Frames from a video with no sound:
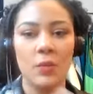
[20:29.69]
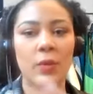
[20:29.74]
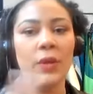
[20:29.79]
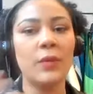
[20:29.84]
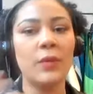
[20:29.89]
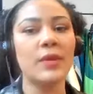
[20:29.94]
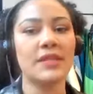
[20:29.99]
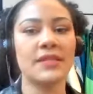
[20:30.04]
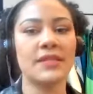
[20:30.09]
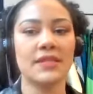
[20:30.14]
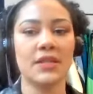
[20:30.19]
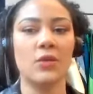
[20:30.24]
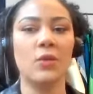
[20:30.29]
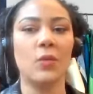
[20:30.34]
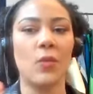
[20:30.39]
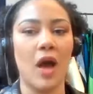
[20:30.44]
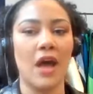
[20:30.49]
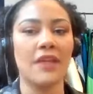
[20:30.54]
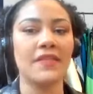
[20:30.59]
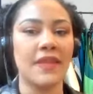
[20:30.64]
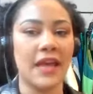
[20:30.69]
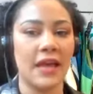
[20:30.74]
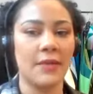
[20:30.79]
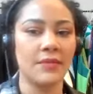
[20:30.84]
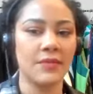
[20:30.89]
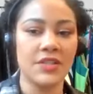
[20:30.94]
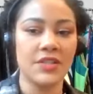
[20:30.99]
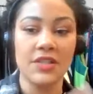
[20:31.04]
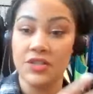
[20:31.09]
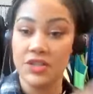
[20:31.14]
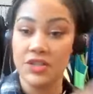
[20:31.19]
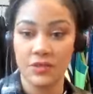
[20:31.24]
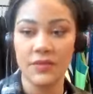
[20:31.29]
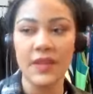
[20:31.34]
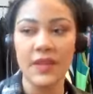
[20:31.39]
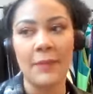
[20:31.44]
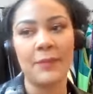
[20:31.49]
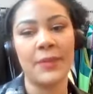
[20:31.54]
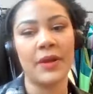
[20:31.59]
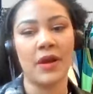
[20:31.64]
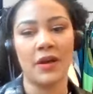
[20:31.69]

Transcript: we would still want them to do that,